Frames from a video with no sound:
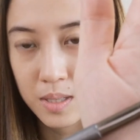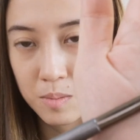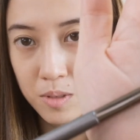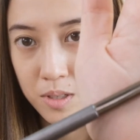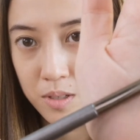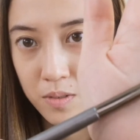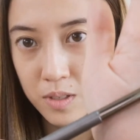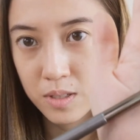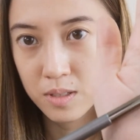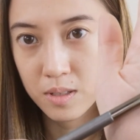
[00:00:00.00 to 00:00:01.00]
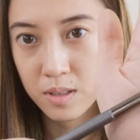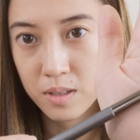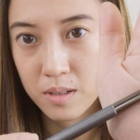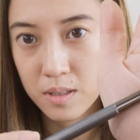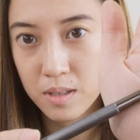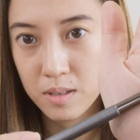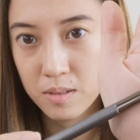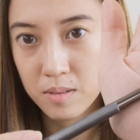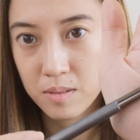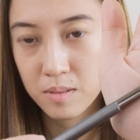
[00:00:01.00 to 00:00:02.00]
not sure if you can see that clearly.
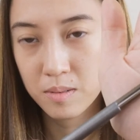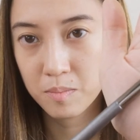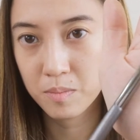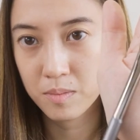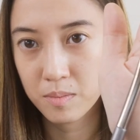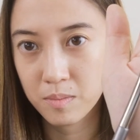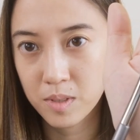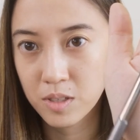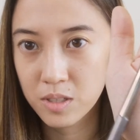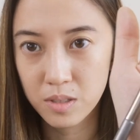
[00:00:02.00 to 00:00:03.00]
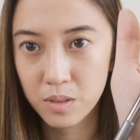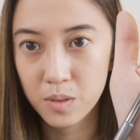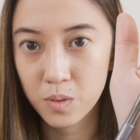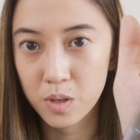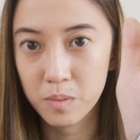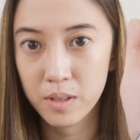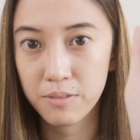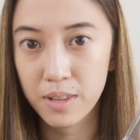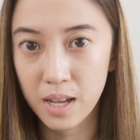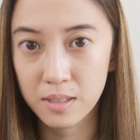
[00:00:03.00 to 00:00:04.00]
It's just your normal
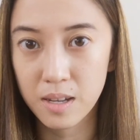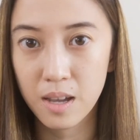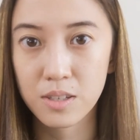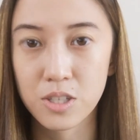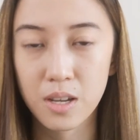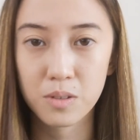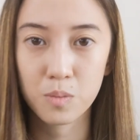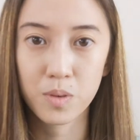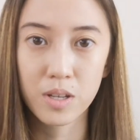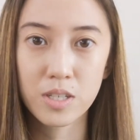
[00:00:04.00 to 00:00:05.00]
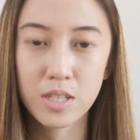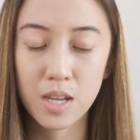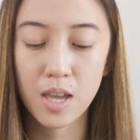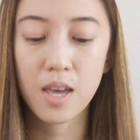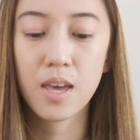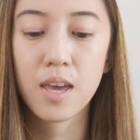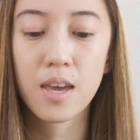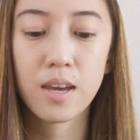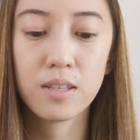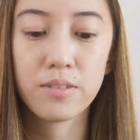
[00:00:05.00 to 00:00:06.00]
flat eyeshadow brush,
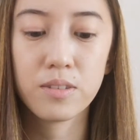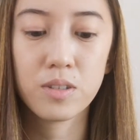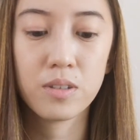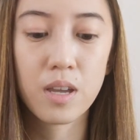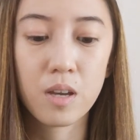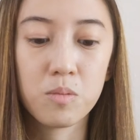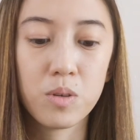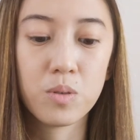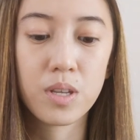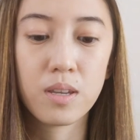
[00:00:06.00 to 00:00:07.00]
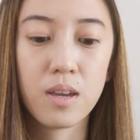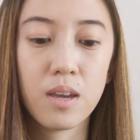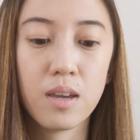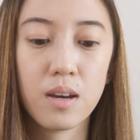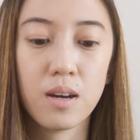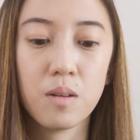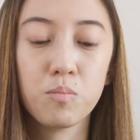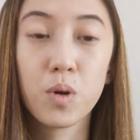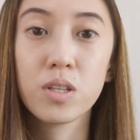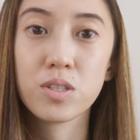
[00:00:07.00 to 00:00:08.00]
And today I'm using a
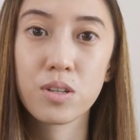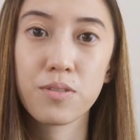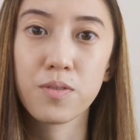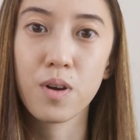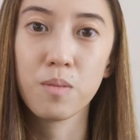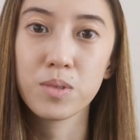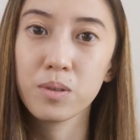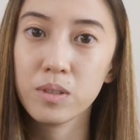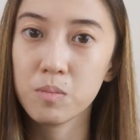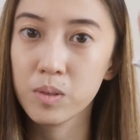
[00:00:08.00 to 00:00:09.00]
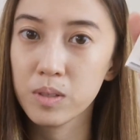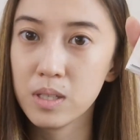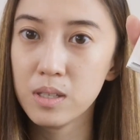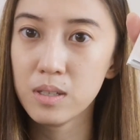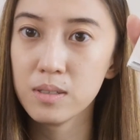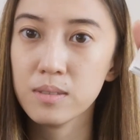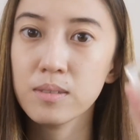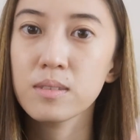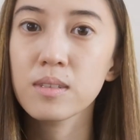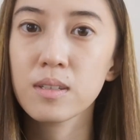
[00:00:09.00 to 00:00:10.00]
bronzer from Moly.
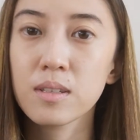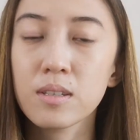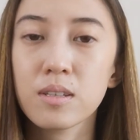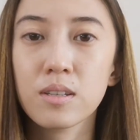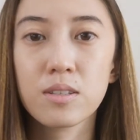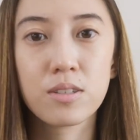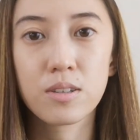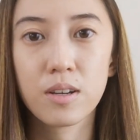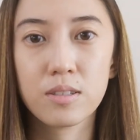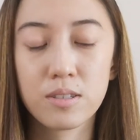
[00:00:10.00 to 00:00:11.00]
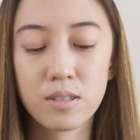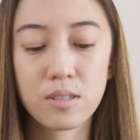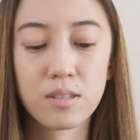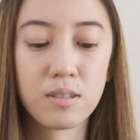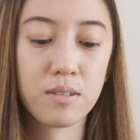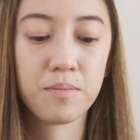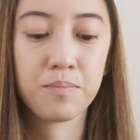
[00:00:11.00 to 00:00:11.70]
So just